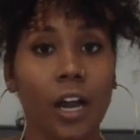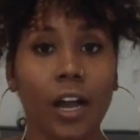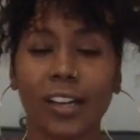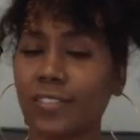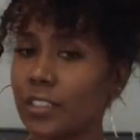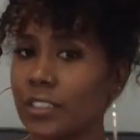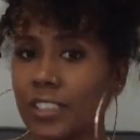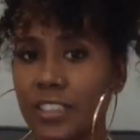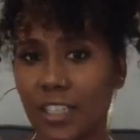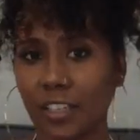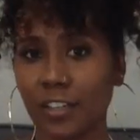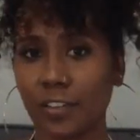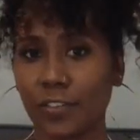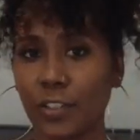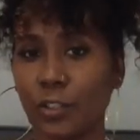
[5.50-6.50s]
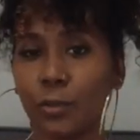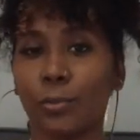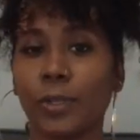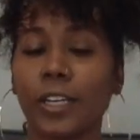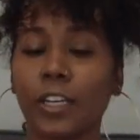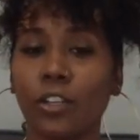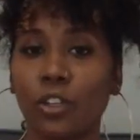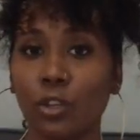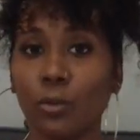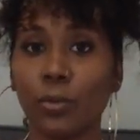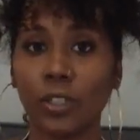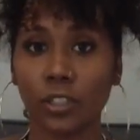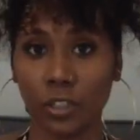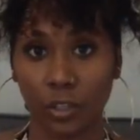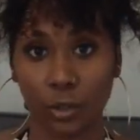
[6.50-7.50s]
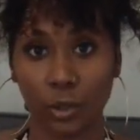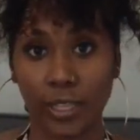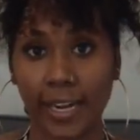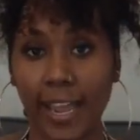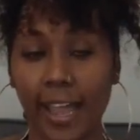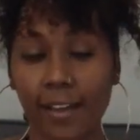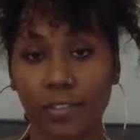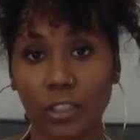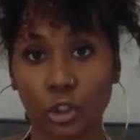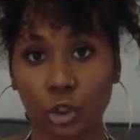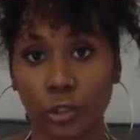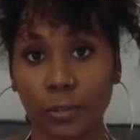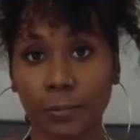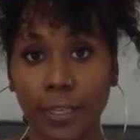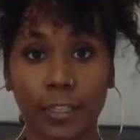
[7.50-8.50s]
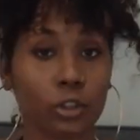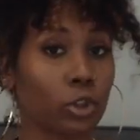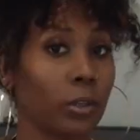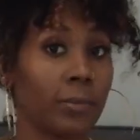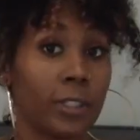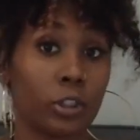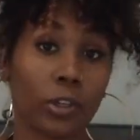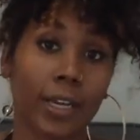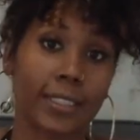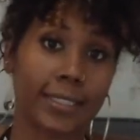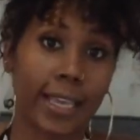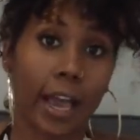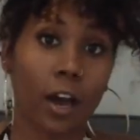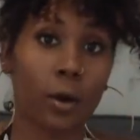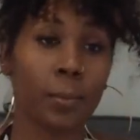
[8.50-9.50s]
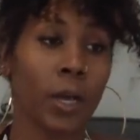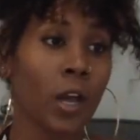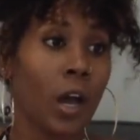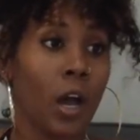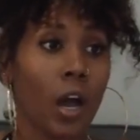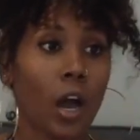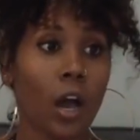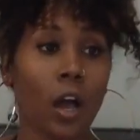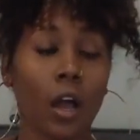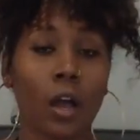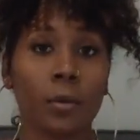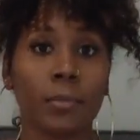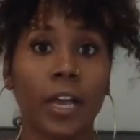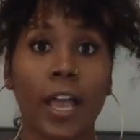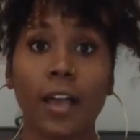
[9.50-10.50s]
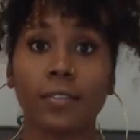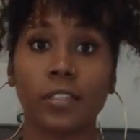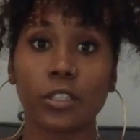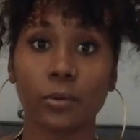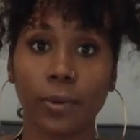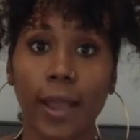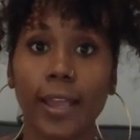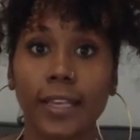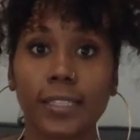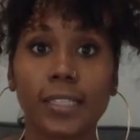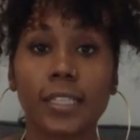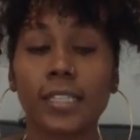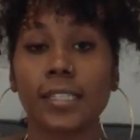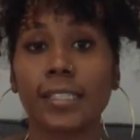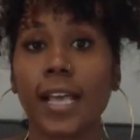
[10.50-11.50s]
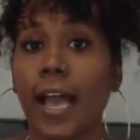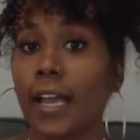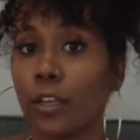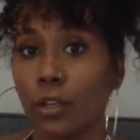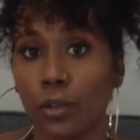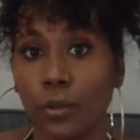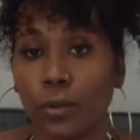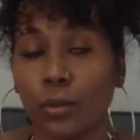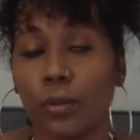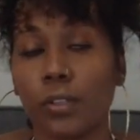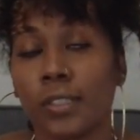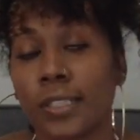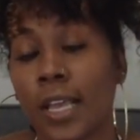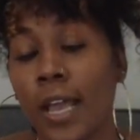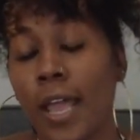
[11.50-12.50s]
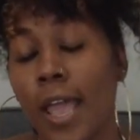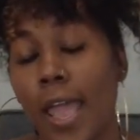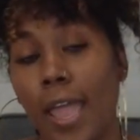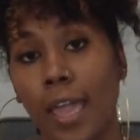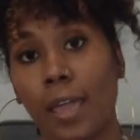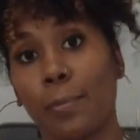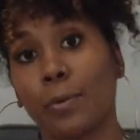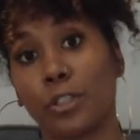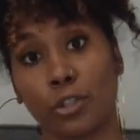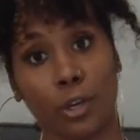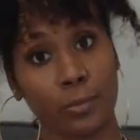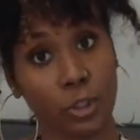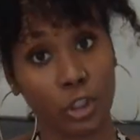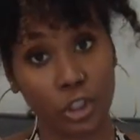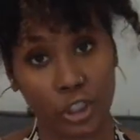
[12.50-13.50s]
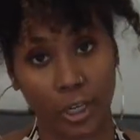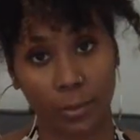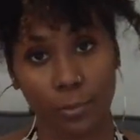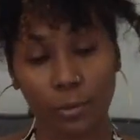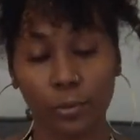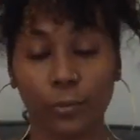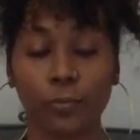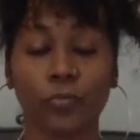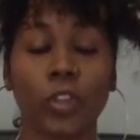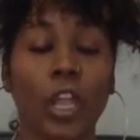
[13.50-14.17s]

I've only done a few, but you would know that I have extremely dry scalp. I have psoriasis. I use a prescription shampoo.